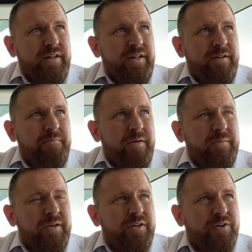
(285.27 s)
It may
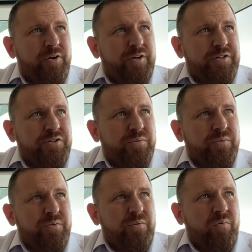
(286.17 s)
have been a GERD issue
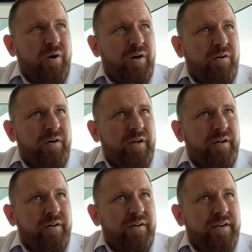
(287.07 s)
where,
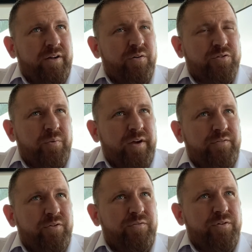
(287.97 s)
uh, and it goes away
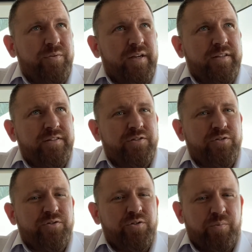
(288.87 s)
after a few days. It's
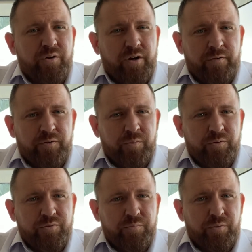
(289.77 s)
just super uncomfortable,
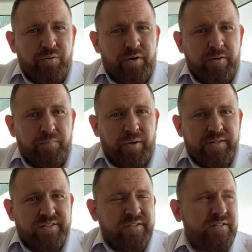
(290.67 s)
super
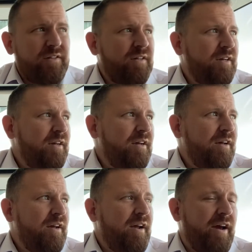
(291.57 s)
unpleasant.
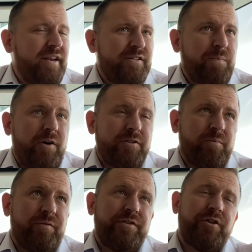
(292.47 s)
And it's
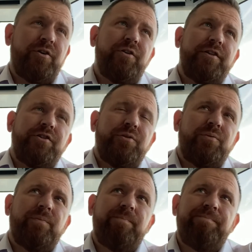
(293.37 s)
possible if it's a GERD
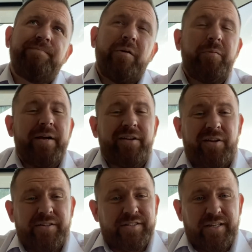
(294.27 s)
issue, it would make a
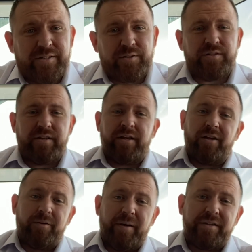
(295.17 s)
lot of sense because I ate a
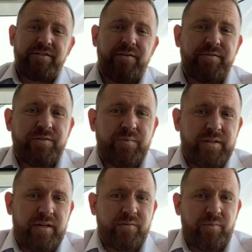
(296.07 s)
lot of bad stuff this
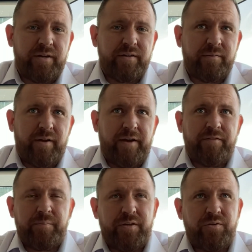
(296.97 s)
weekend, right? And I
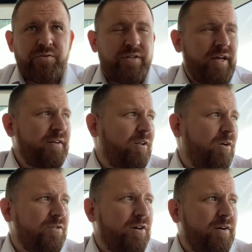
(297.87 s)
haven't been used to that in a
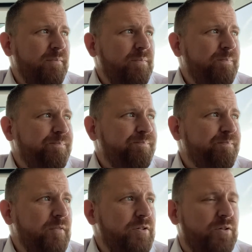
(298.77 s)
long time.
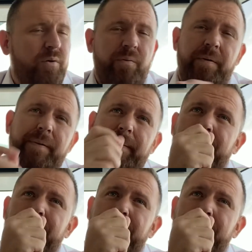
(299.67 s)
So,